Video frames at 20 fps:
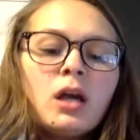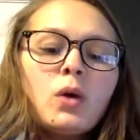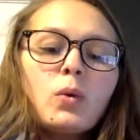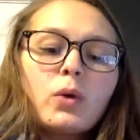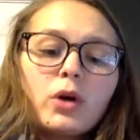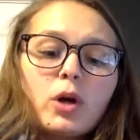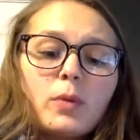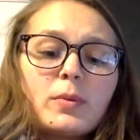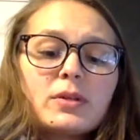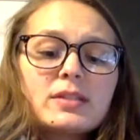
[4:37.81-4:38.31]

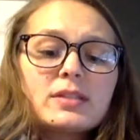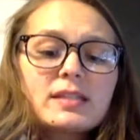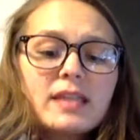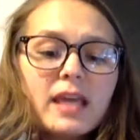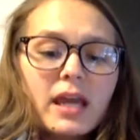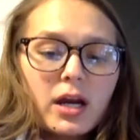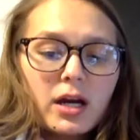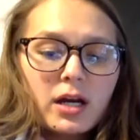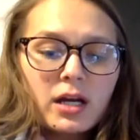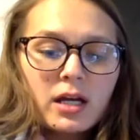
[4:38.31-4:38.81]
"We're almost
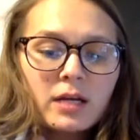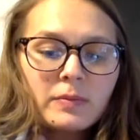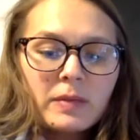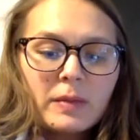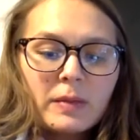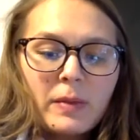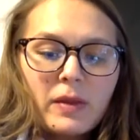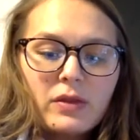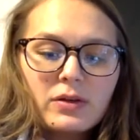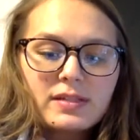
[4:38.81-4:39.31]
there," my
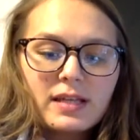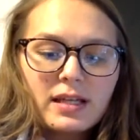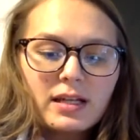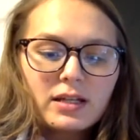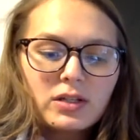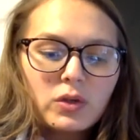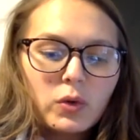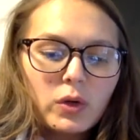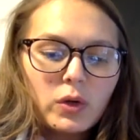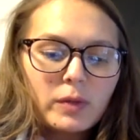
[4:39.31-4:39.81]
mother said,
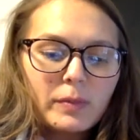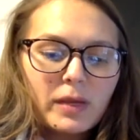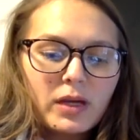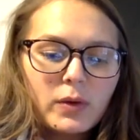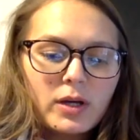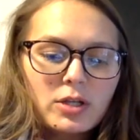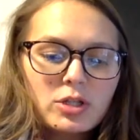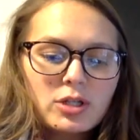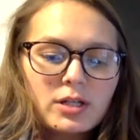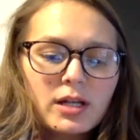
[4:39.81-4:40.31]
ignoring my
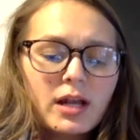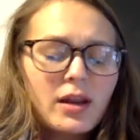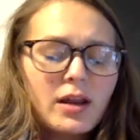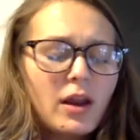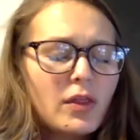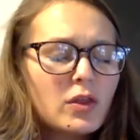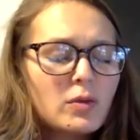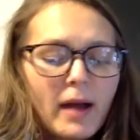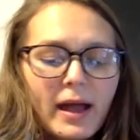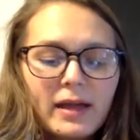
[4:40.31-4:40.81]
question.
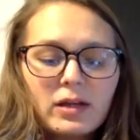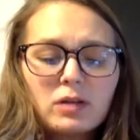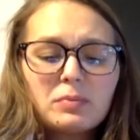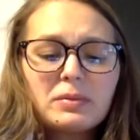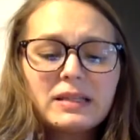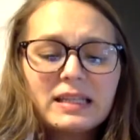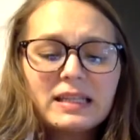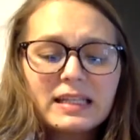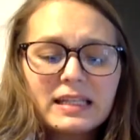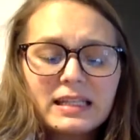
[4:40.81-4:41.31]
"Another mile,
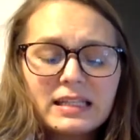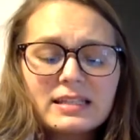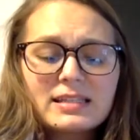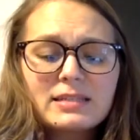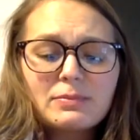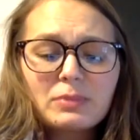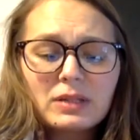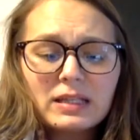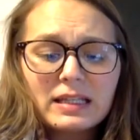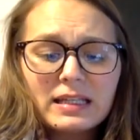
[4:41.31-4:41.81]

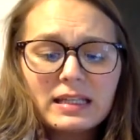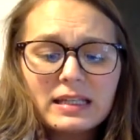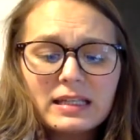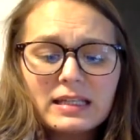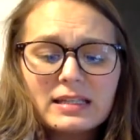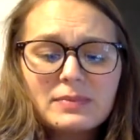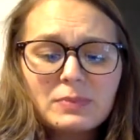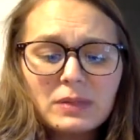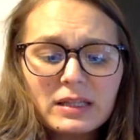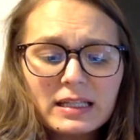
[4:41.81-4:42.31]
please,
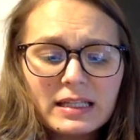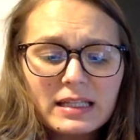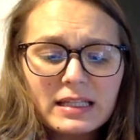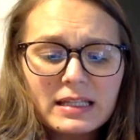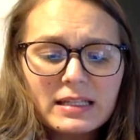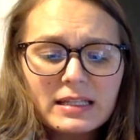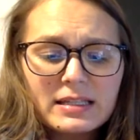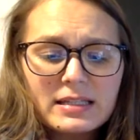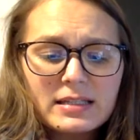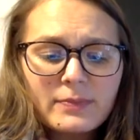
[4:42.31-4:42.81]
please,
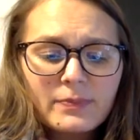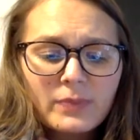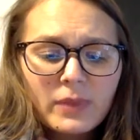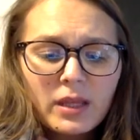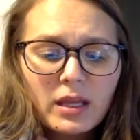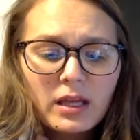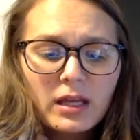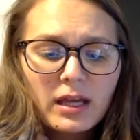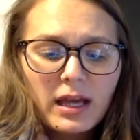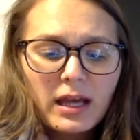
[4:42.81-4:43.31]
please."
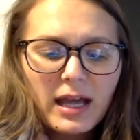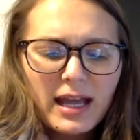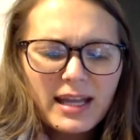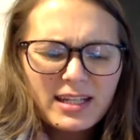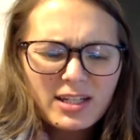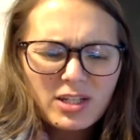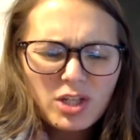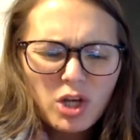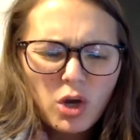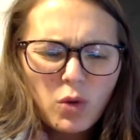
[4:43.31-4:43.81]
I
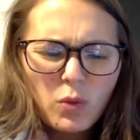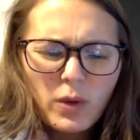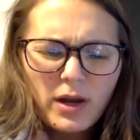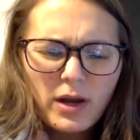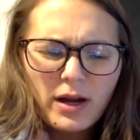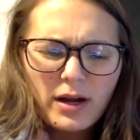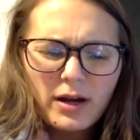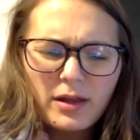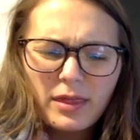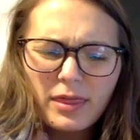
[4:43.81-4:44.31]
didn't know
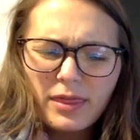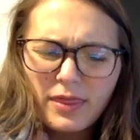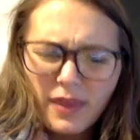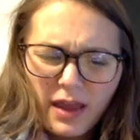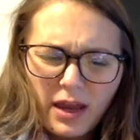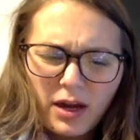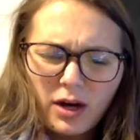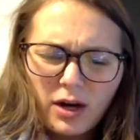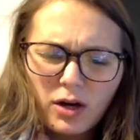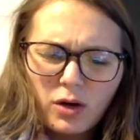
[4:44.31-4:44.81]
where
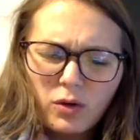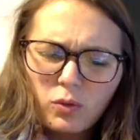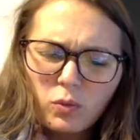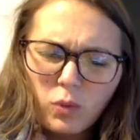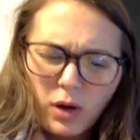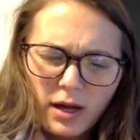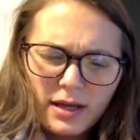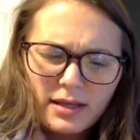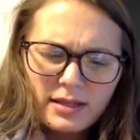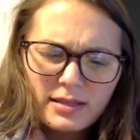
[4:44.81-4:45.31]
"there"
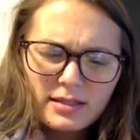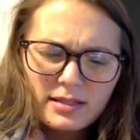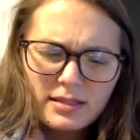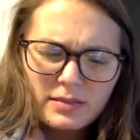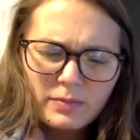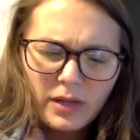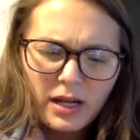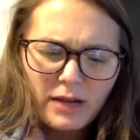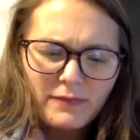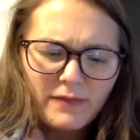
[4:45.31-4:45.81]
was,
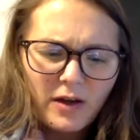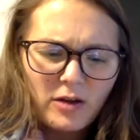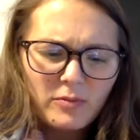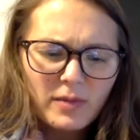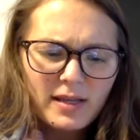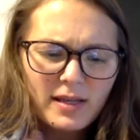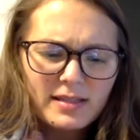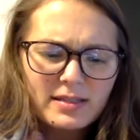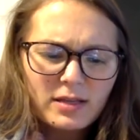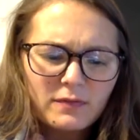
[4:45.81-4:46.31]
but I found
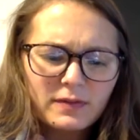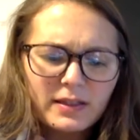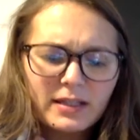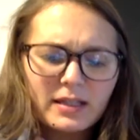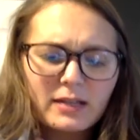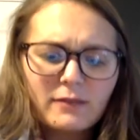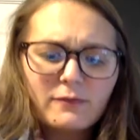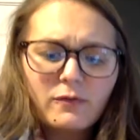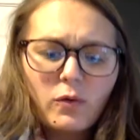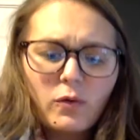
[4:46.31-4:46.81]
myself
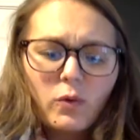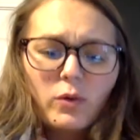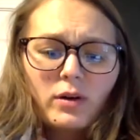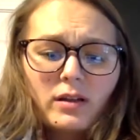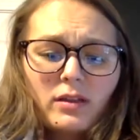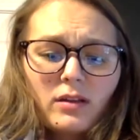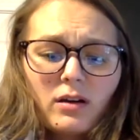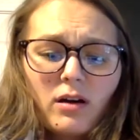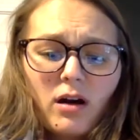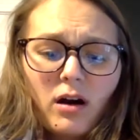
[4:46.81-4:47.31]
leaning forward
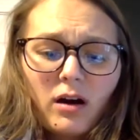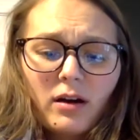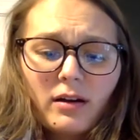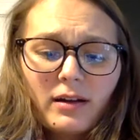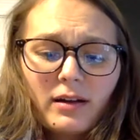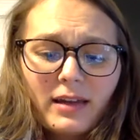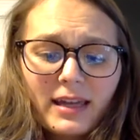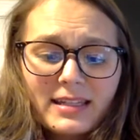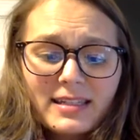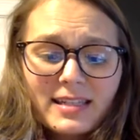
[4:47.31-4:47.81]
in the
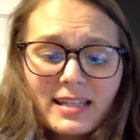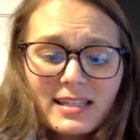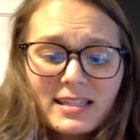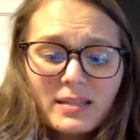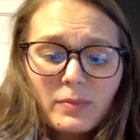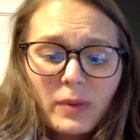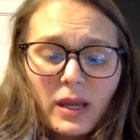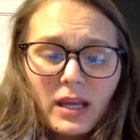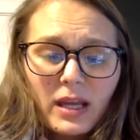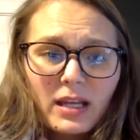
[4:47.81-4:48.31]
car,
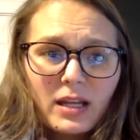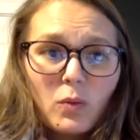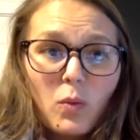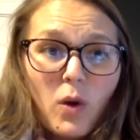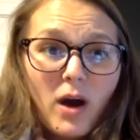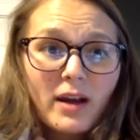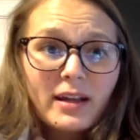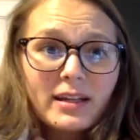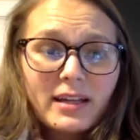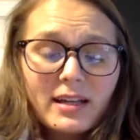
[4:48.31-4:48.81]
anticipating,
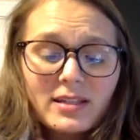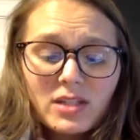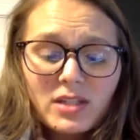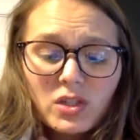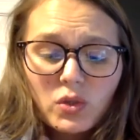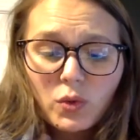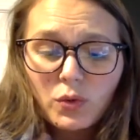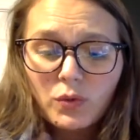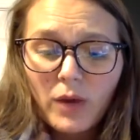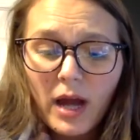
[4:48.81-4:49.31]
wanting us
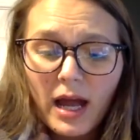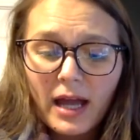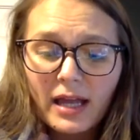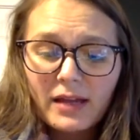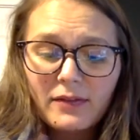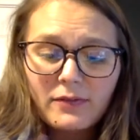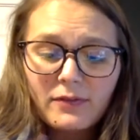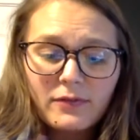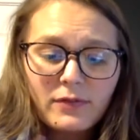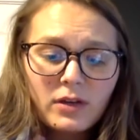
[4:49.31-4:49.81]
to
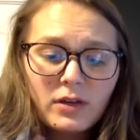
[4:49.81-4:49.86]
arrive.